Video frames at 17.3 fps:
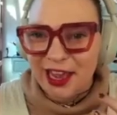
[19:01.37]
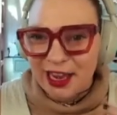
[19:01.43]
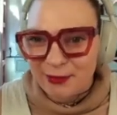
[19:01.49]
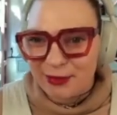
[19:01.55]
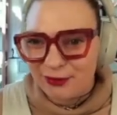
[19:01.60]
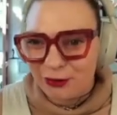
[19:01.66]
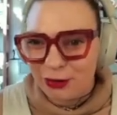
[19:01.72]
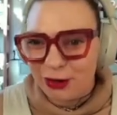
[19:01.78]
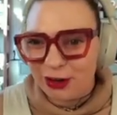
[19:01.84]

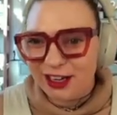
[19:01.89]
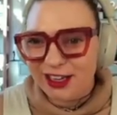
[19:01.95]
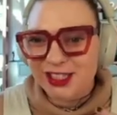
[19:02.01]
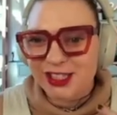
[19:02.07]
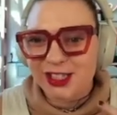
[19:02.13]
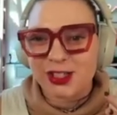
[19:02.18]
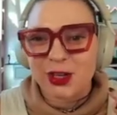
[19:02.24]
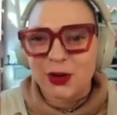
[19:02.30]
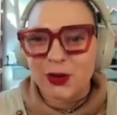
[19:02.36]
payment for it.
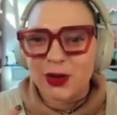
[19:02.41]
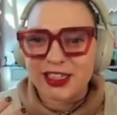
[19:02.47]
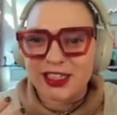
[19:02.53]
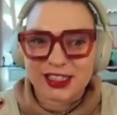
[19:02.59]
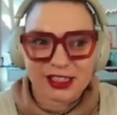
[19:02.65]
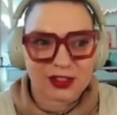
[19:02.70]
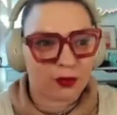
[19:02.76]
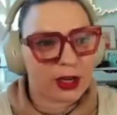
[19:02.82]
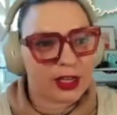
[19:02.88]
So it
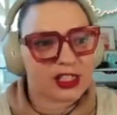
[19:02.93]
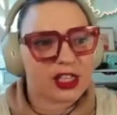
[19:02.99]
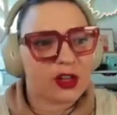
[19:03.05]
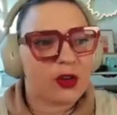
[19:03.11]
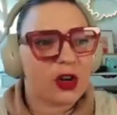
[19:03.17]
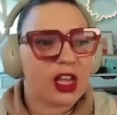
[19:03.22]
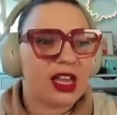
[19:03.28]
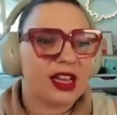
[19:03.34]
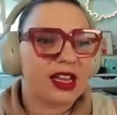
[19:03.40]
does voice
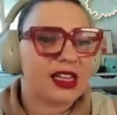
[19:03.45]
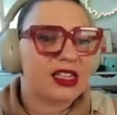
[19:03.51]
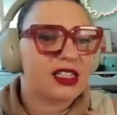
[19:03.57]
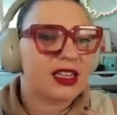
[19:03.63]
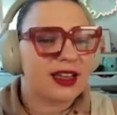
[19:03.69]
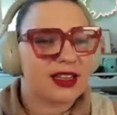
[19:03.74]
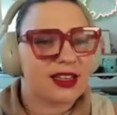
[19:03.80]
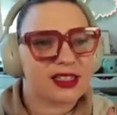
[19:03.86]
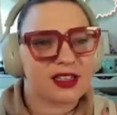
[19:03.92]
cloning, it
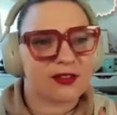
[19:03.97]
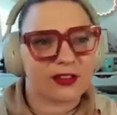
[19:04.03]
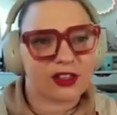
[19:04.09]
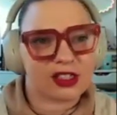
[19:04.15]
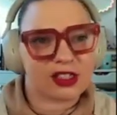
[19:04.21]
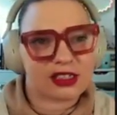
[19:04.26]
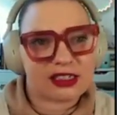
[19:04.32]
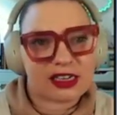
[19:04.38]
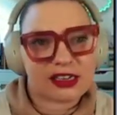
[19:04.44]
does
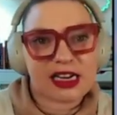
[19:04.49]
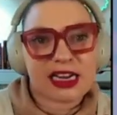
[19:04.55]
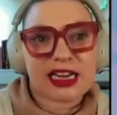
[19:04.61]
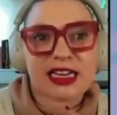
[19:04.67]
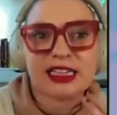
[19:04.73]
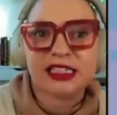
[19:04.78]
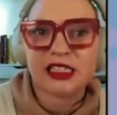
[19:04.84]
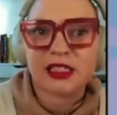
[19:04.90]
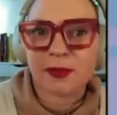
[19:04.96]
different spiriting, it
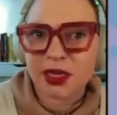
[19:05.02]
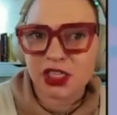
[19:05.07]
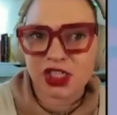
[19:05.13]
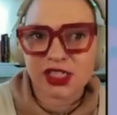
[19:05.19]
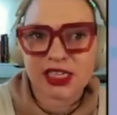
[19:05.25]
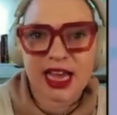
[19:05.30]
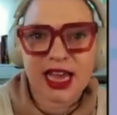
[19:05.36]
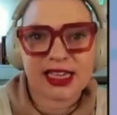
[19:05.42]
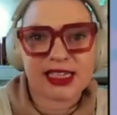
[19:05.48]
does speech to
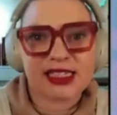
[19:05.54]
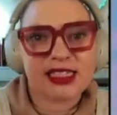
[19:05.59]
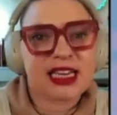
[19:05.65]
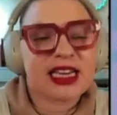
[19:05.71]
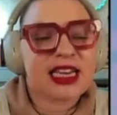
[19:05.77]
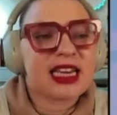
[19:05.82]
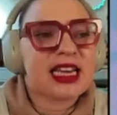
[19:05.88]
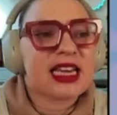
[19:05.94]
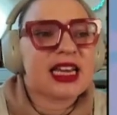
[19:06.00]
text,
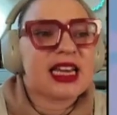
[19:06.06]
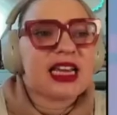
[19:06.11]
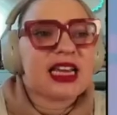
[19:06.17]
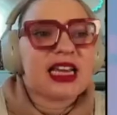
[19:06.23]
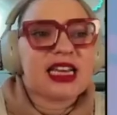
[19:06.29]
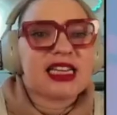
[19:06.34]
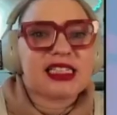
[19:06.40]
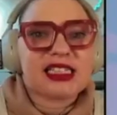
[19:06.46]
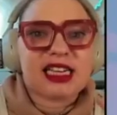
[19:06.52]

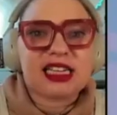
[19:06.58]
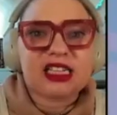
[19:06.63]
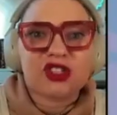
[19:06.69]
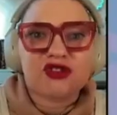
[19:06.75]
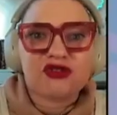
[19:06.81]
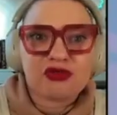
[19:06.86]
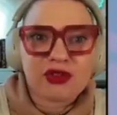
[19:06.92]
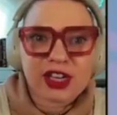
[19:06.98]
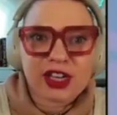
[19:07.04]
it does
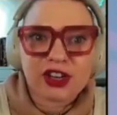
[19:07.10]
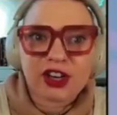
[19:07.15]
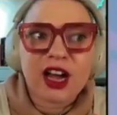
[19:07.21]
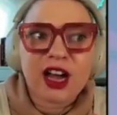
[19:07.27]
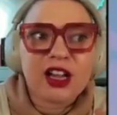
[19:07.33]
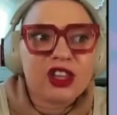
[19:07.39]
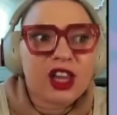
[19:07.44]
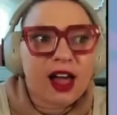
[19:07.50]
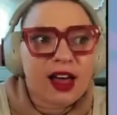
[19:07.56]
reader.
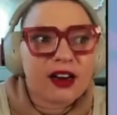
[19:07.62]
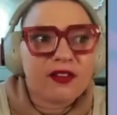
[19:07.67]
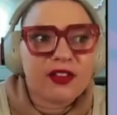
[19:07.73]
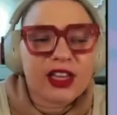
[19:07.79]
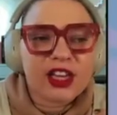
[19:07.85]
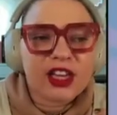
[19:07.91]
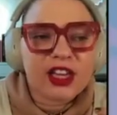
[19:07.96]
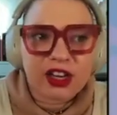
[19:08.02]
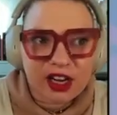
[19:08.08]
A lot of
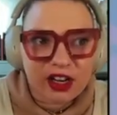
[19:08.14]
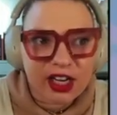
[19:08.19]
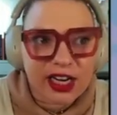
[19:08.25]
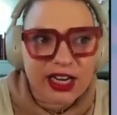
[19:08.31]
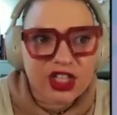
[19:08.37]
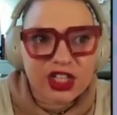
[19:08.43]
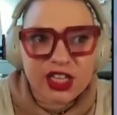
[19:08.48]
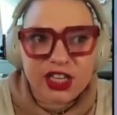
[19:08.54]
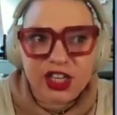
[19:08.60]
like your
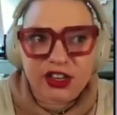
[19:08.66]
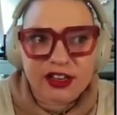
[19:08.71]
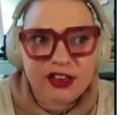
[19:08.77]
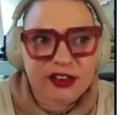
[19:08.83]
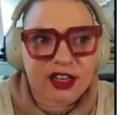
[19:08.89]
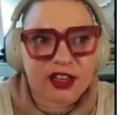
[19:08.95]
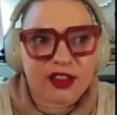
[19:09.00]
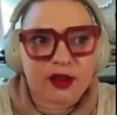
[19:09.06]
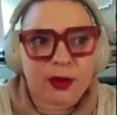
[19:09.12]
narration that you're
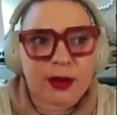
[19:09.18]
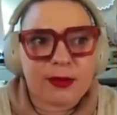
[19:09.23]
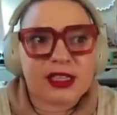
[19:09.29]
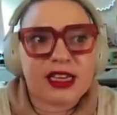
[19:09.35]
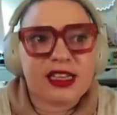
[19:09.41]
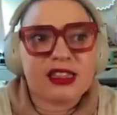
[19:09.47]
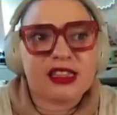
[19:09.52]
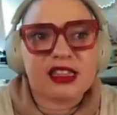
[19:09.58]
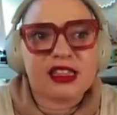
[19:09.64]
hearing on the
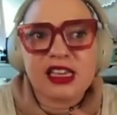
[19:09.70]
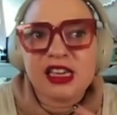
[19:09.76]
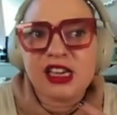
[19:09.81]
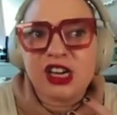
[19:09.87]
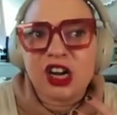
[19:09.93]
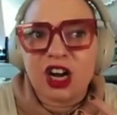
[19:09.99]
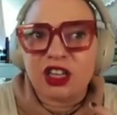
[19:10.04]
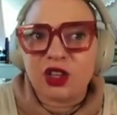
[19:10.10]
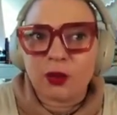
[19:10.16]
website,
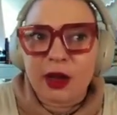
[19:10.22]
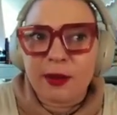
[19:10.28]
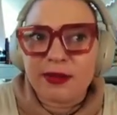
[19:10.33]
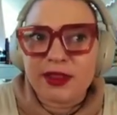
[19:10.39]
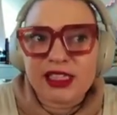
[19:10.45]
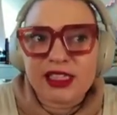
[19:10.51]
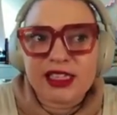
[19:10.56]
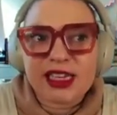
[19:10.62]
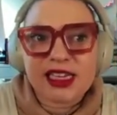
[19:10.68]
on the web
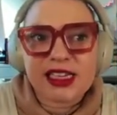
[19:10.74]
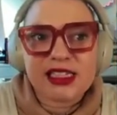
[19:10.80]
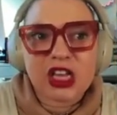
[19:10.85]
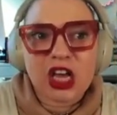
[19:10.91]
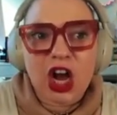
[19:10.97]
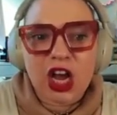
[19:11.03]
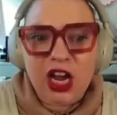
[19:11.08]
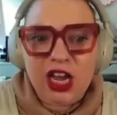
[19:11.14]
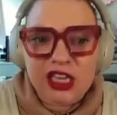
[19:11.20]
these days
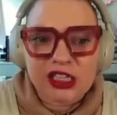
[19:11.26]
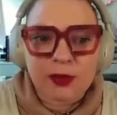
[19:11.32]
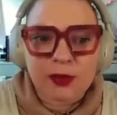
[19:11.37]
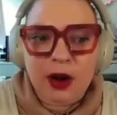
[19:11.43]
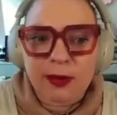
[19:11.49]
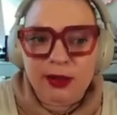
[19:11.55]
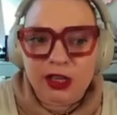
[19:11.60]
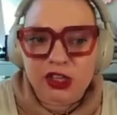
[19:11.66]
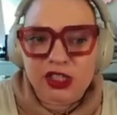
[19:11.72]
is
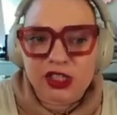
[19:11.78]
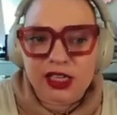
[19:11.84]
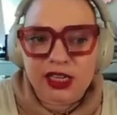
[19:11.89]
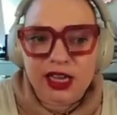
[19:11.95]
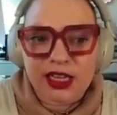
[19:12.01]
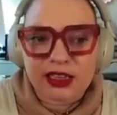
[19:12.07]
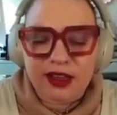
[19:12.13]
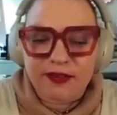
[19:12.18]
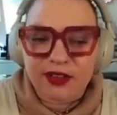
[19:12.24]
probably using
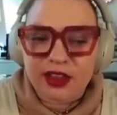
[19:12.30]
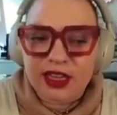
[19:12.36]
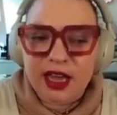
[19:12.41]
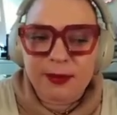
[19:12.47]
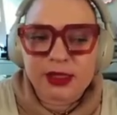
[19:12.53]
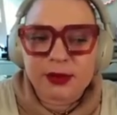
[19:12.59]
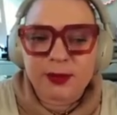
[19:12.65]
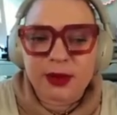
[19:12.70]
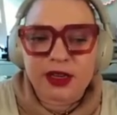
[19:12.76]
11
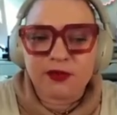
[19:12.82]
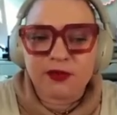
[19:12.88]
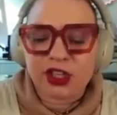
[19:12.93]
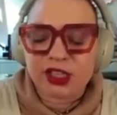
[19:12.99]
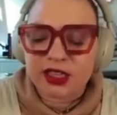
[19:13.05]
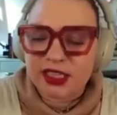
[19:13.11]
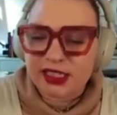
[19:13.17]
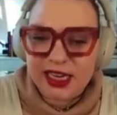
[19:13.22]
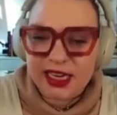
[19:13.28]
Labs. But for
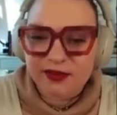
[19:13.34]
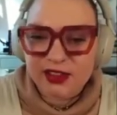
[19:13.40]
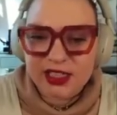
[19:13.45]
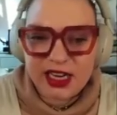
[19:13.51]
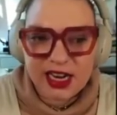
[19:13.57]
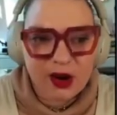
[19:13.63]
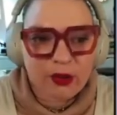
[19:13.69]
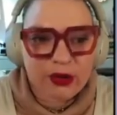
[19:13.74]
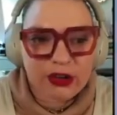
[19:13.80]
the sake of
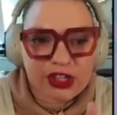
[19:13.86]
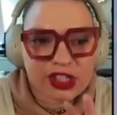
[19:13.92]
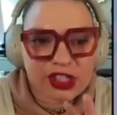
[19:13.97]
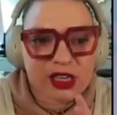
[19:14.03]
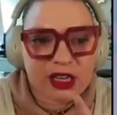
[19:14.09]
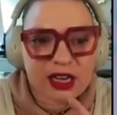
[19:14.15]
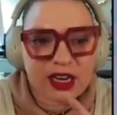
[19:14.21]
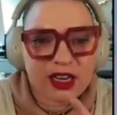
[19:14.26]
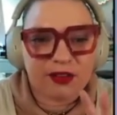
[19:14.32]
today, we're just
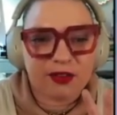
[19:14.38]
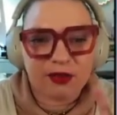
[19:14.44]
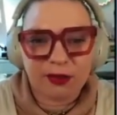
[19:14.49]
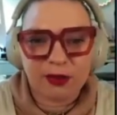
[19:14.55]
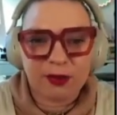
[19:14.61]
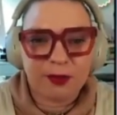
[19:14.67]
going to kind of